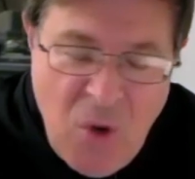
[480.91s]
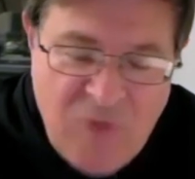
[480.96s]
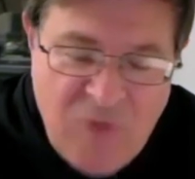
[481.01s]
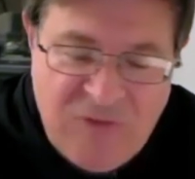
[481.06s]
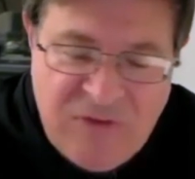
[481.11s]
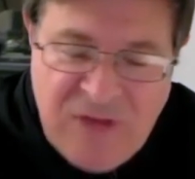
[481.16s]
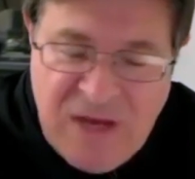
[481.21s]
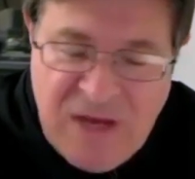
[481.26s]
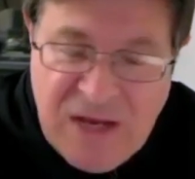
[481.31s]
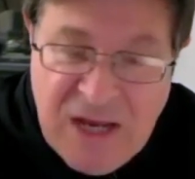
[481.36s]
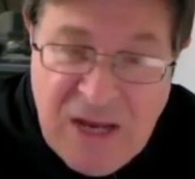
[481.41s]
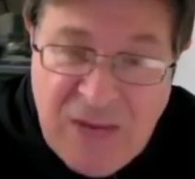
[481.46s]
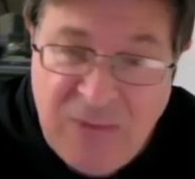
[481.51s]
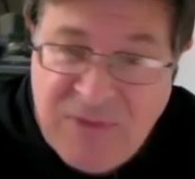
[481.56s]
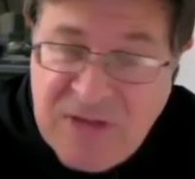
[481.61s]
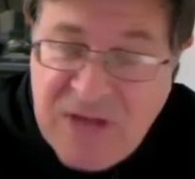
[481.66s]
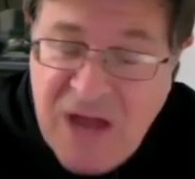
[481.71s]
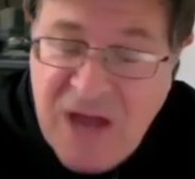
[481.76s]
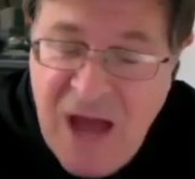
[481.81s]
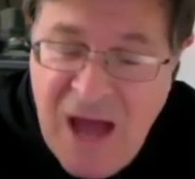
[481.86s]
was leading
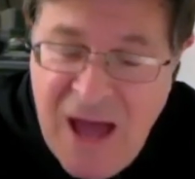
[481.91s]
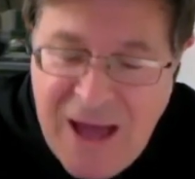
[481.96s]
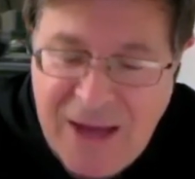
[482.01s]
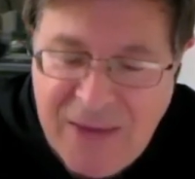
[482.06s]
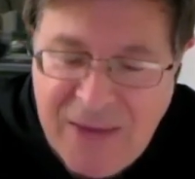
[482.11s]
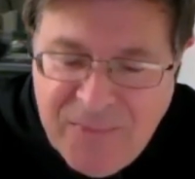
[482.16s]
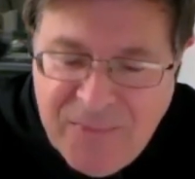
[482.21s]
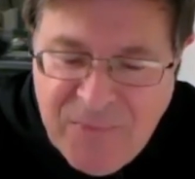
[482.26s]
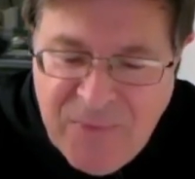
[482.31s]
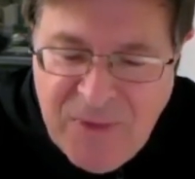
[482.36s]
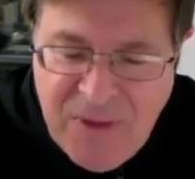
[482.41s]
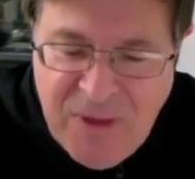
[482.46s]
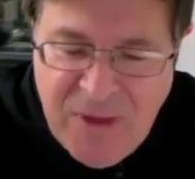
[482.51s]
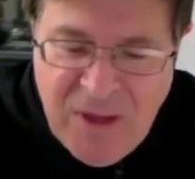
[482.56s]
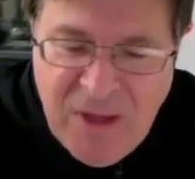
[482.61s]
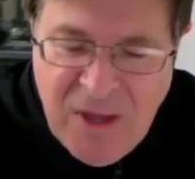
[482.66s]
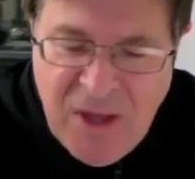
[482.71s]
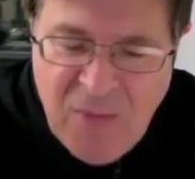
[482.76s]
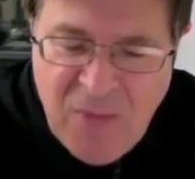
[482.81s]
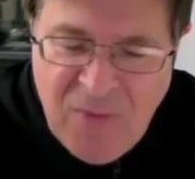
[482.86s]
him to God.
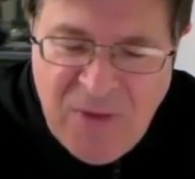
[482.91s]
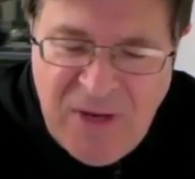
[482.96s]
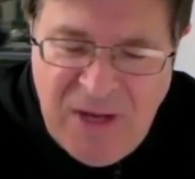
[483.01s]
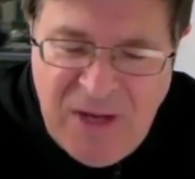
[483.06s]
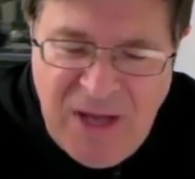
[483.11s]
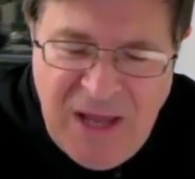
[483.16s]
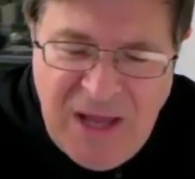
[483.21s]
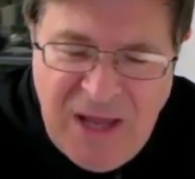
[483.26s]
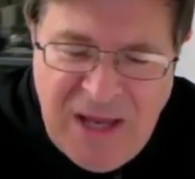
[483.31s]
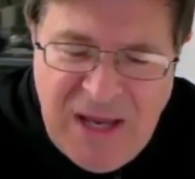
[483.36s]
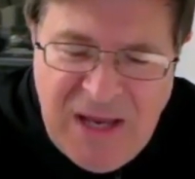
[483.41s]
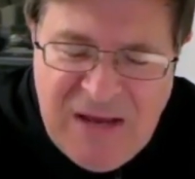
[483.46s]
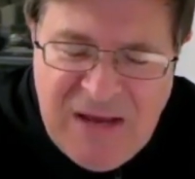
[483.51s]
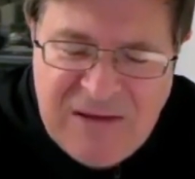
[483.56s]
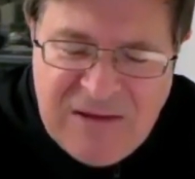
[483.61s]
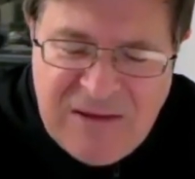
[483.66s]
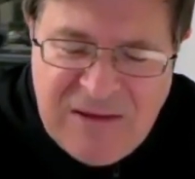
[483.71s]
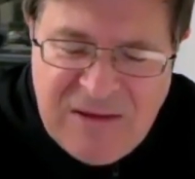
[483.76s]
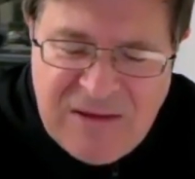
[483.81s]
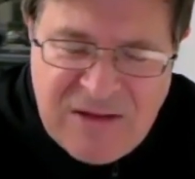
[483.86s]
But
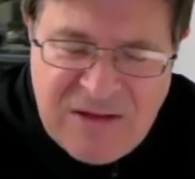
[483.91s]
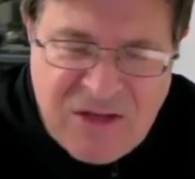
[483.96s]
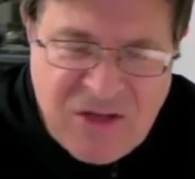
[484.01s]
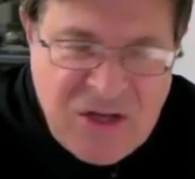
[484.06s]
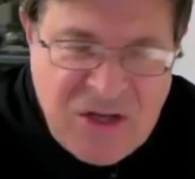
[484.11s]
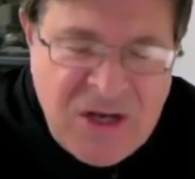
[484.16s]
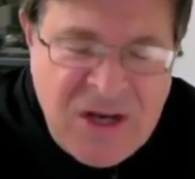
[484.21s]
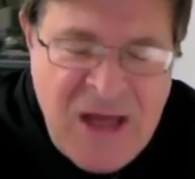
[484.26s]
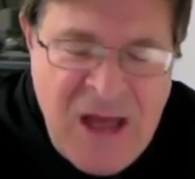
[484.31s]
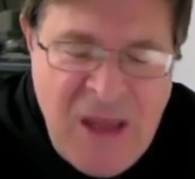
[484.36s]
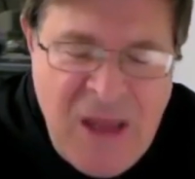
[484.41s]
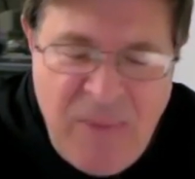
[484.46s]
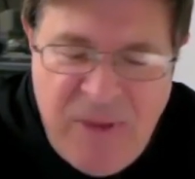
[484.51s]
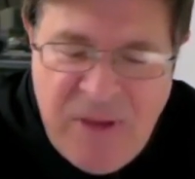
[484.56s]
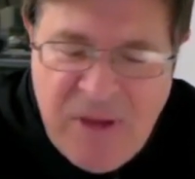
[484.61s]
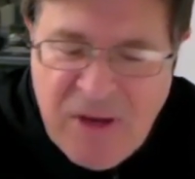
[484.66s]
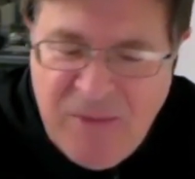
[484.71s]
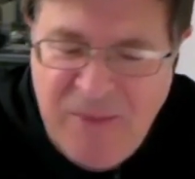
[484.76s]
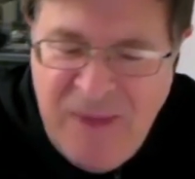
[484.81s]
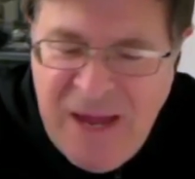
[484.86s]
he's such an
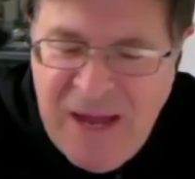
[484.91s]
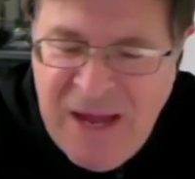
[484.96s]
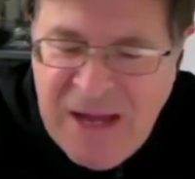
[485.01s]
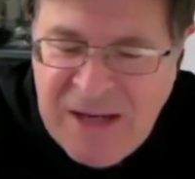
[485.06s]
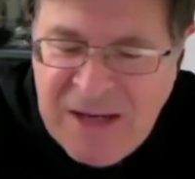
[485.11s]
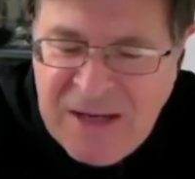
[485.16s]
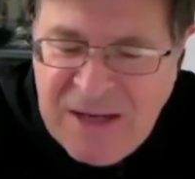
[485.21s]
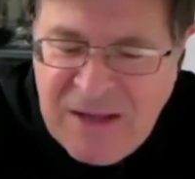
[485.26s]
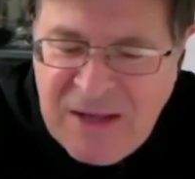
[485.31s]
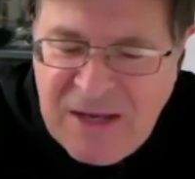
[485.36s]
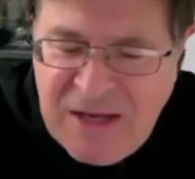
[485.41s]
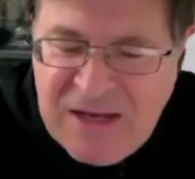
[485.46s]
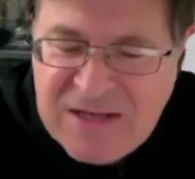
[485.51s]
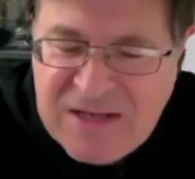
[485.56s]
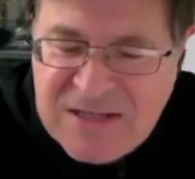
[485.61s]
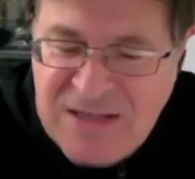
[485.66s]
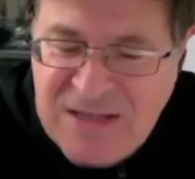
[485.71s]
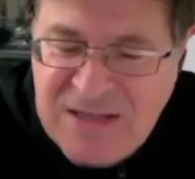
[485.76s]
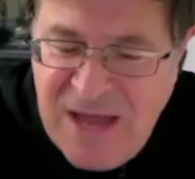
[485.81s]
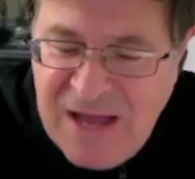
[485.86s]
unhappy young man that
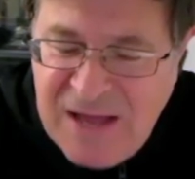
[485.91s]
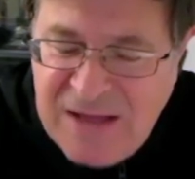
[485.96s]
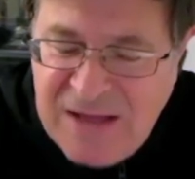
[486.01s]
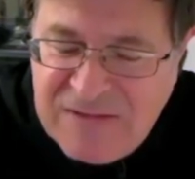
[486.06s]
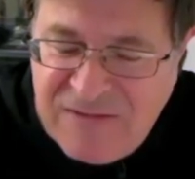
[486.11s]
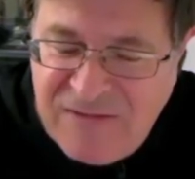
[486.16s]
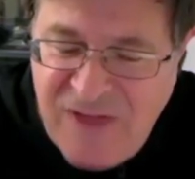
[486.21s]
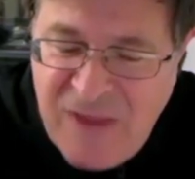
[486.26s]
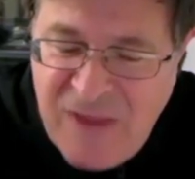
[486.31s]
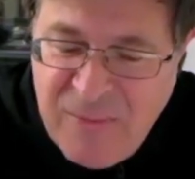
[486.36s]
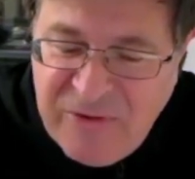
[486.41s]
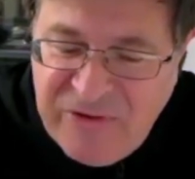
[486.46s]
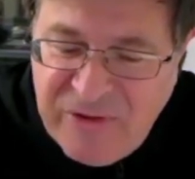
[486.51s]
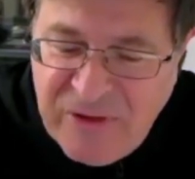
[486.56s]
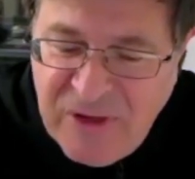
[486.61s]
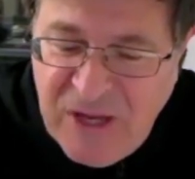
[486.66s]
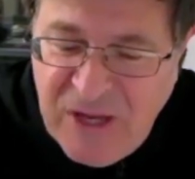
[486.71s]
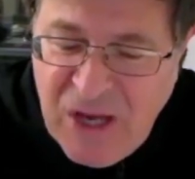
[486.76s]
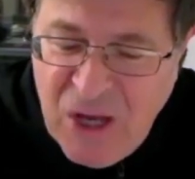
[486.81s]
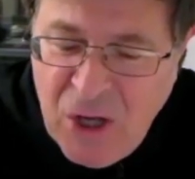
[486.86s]
he says,
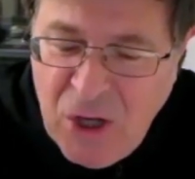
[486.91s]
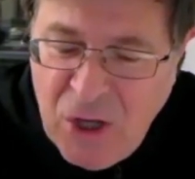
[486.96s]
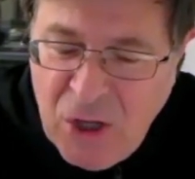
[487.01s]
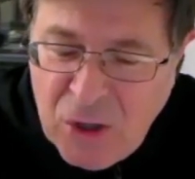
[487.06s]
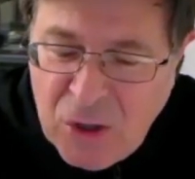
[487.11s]
famously,